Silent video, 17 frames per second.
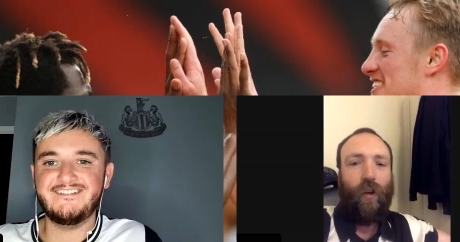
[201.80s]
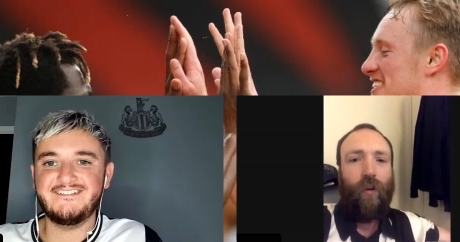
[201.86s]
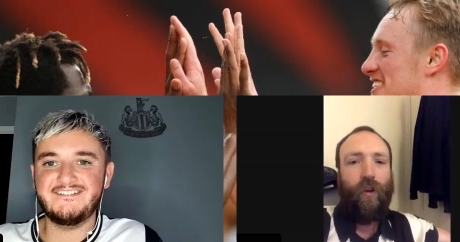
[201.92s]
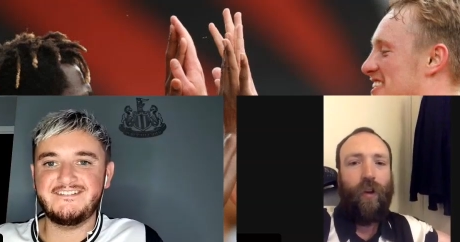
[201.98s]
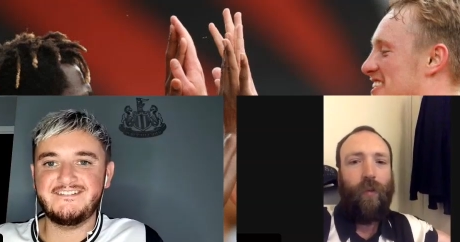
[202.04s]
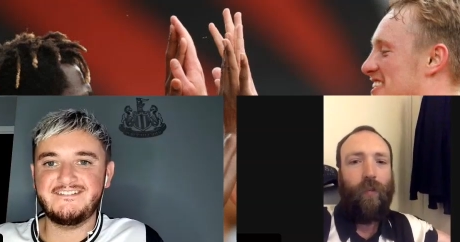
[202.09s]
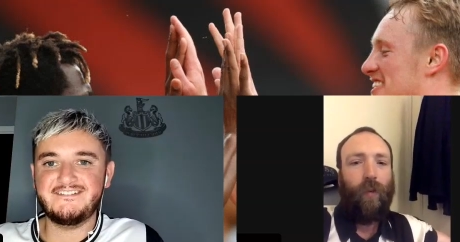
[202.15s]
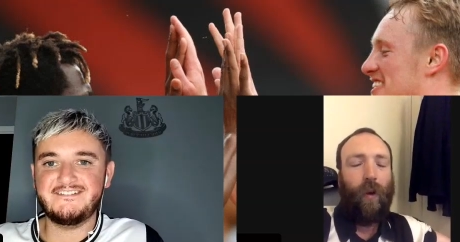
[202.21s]

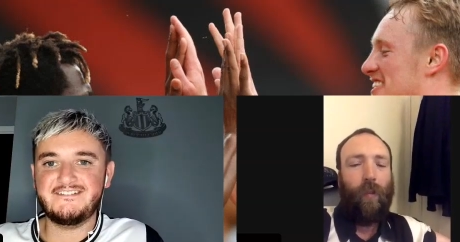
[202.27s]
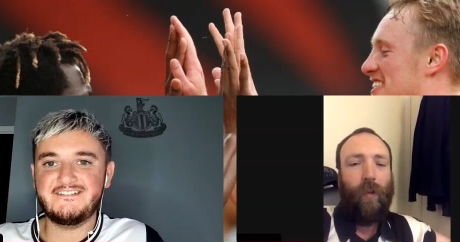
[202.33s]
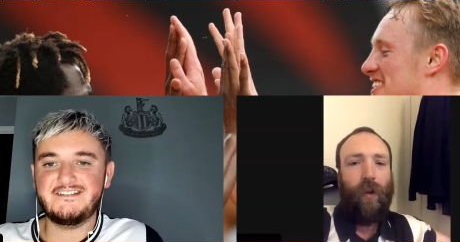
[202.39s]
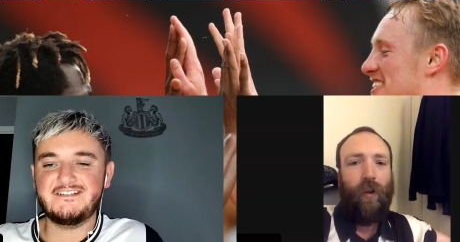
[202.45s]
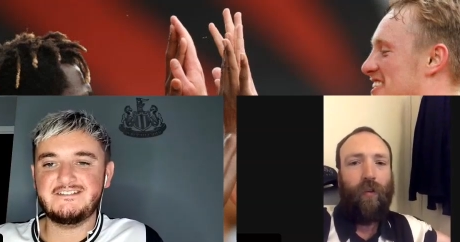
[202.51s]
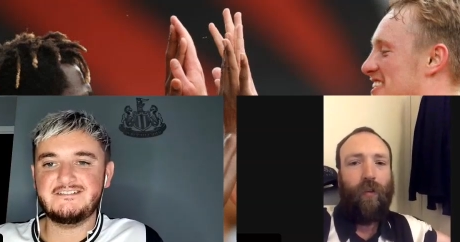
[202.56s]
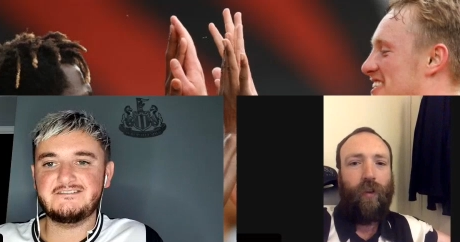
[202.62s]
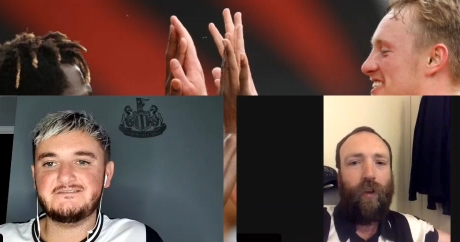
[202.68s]
Speaker 1: only. I mean,
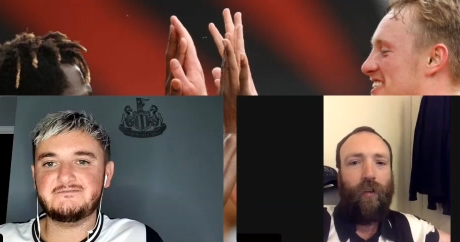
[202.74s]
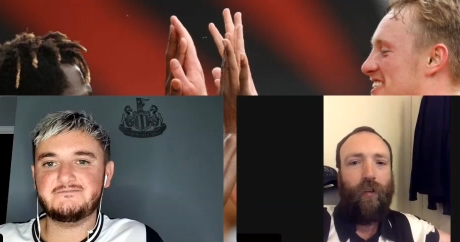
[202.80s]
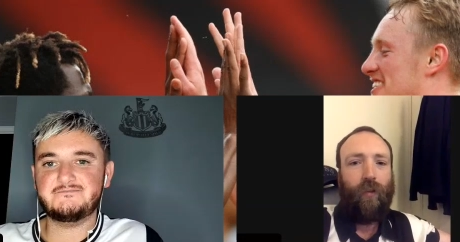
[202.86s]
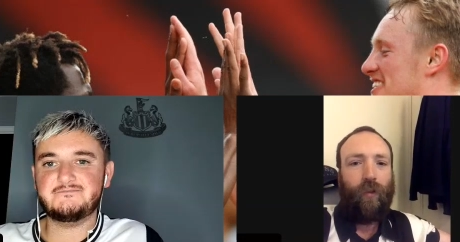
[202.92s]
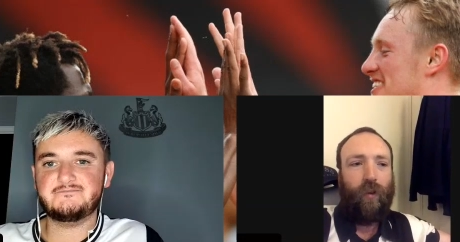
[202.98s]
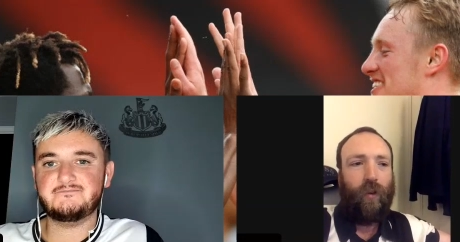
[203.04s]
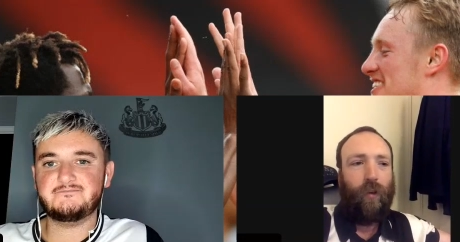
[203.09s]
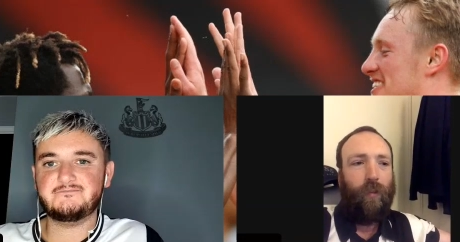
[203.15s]
he's he's
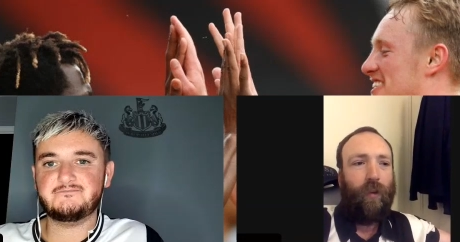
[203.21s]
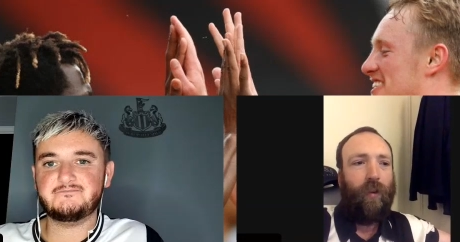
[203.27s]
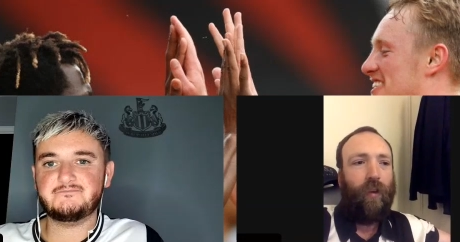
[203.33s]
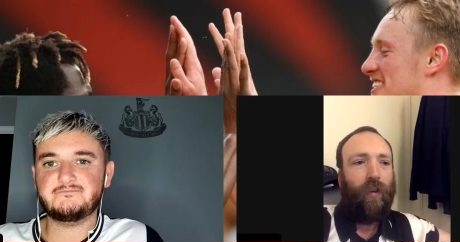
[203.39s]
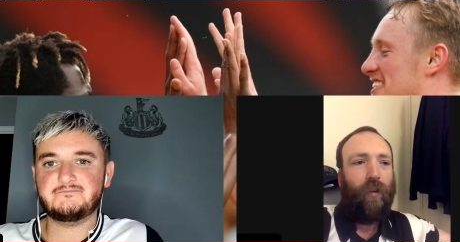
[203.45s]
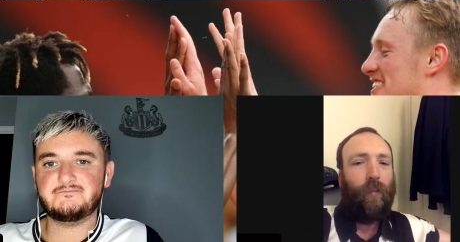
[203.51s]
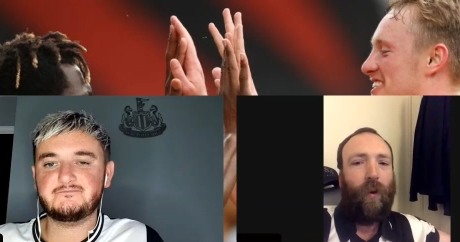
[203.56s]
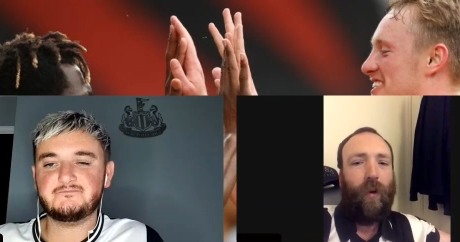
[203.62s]
going to be
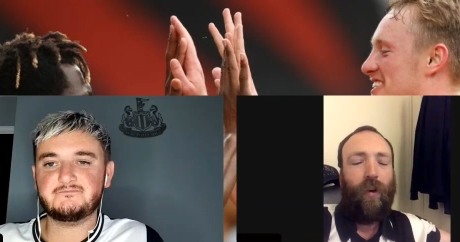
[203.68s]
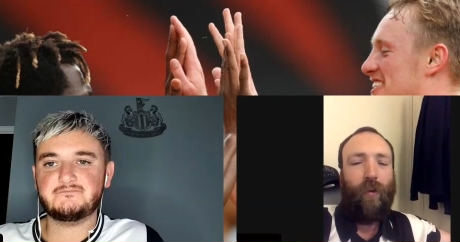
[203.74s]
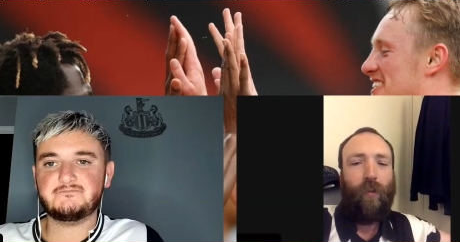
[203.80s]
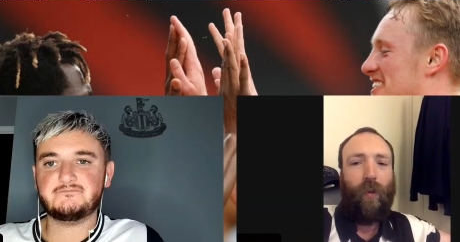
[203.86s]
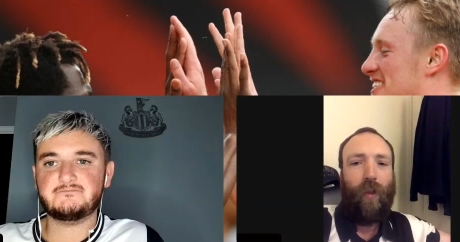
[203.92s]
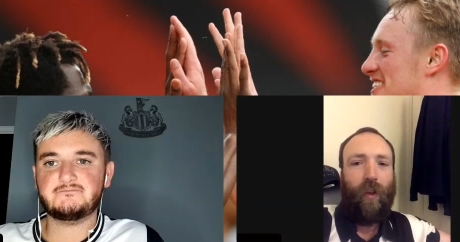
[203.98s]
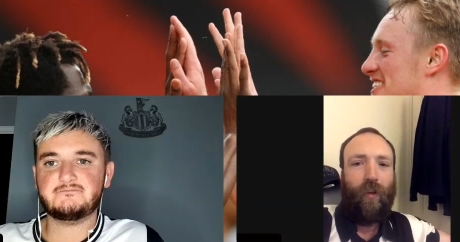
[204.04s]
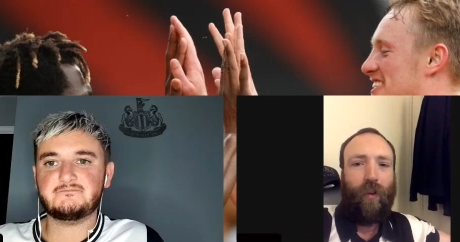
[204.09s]
disappointed
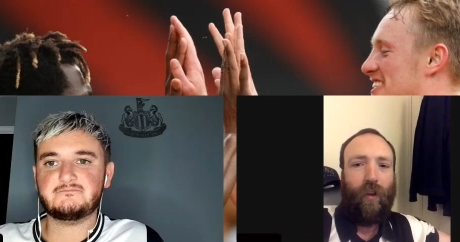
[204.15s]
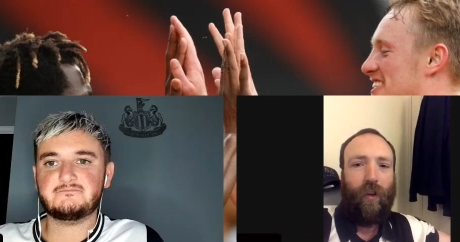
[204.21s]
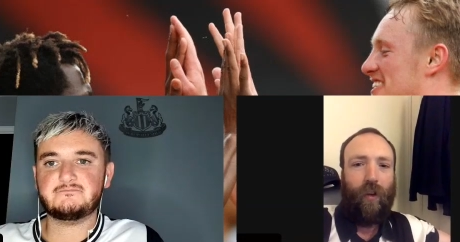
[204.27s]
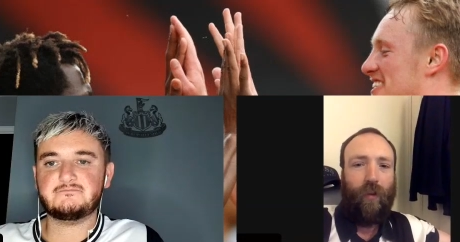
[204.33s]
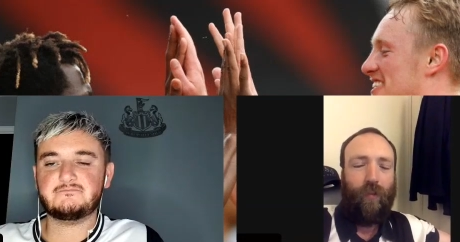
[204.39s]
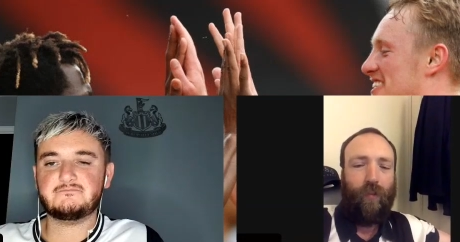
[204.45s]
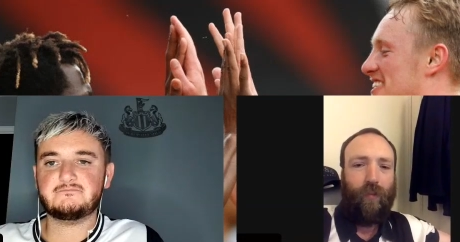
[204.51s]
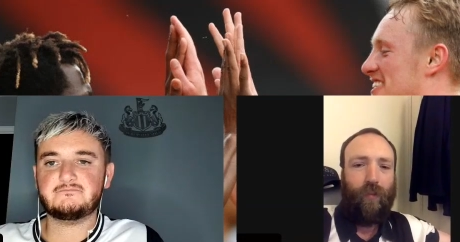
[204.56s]
with it, and
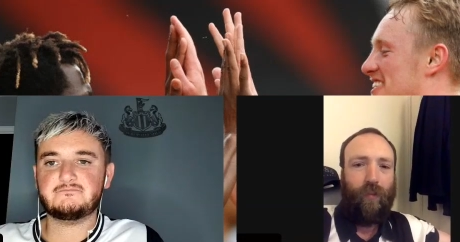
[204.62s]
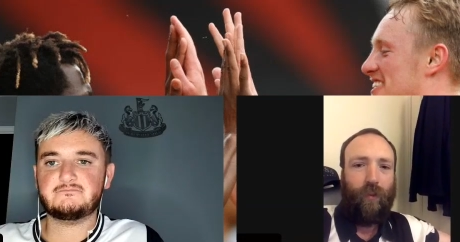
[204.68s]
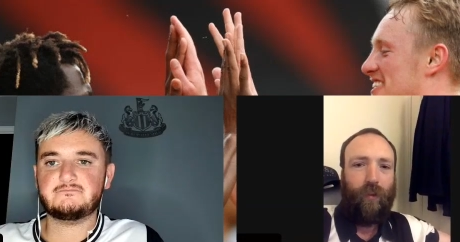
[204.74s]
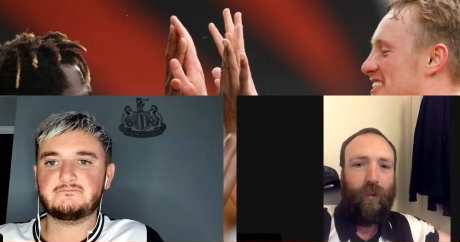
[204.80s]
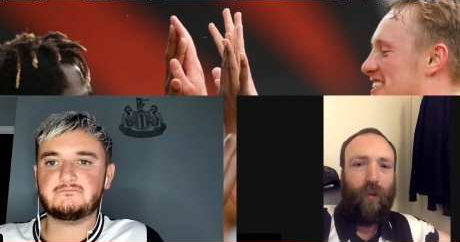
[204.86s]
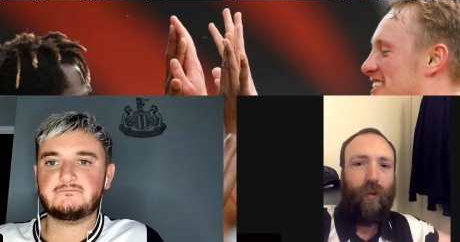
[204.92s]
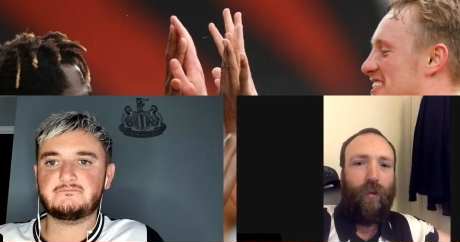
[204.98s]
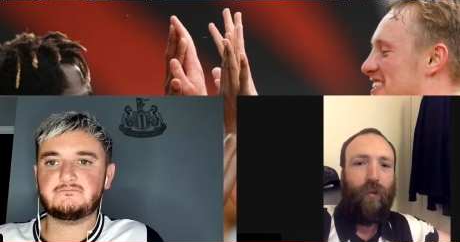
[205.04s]
he it
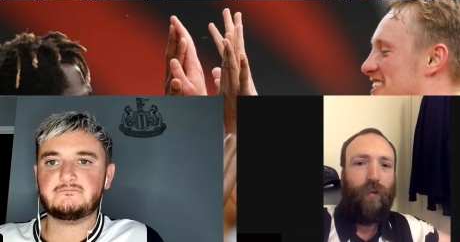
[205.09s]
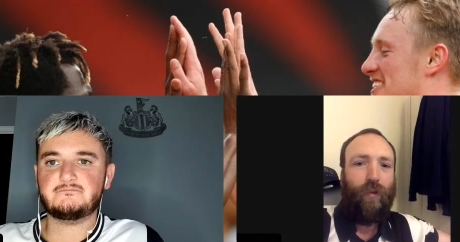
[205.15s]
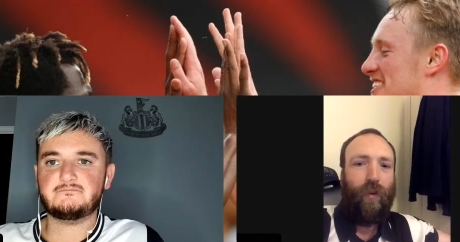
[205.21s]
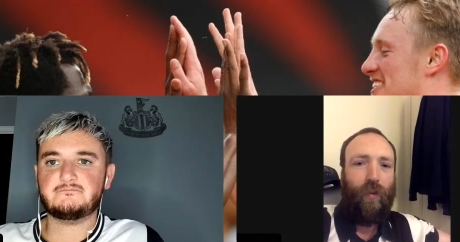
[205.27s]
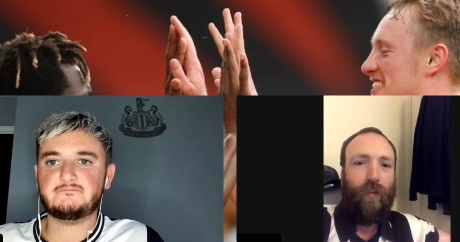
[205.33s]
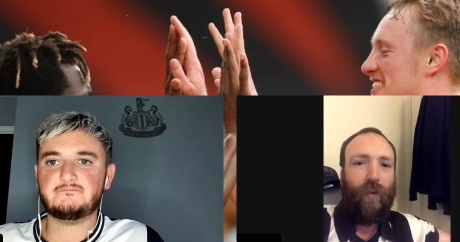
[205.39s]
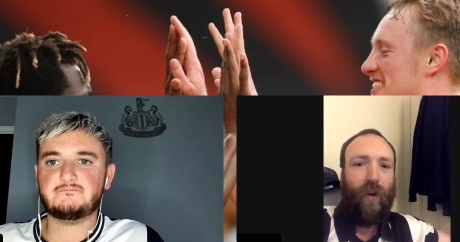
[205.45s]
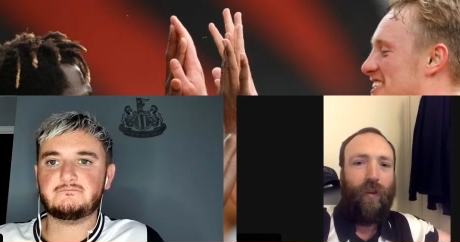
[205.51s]
was a good,
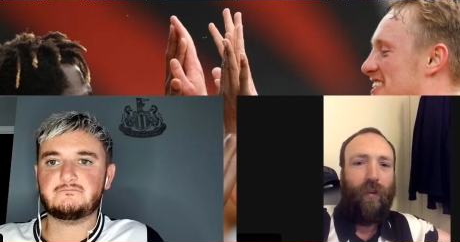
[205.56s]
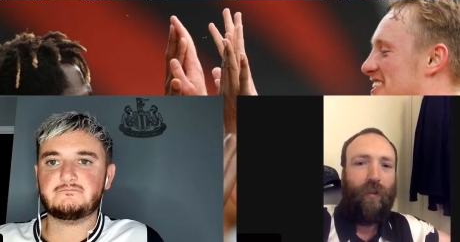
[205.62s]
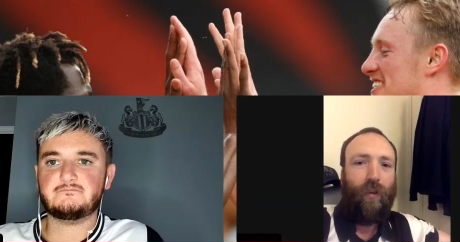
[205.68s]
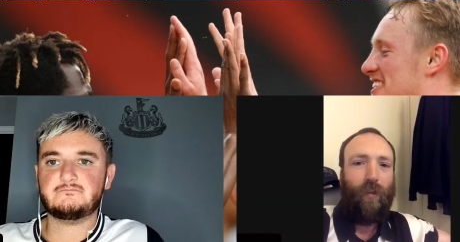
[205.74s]
great finish.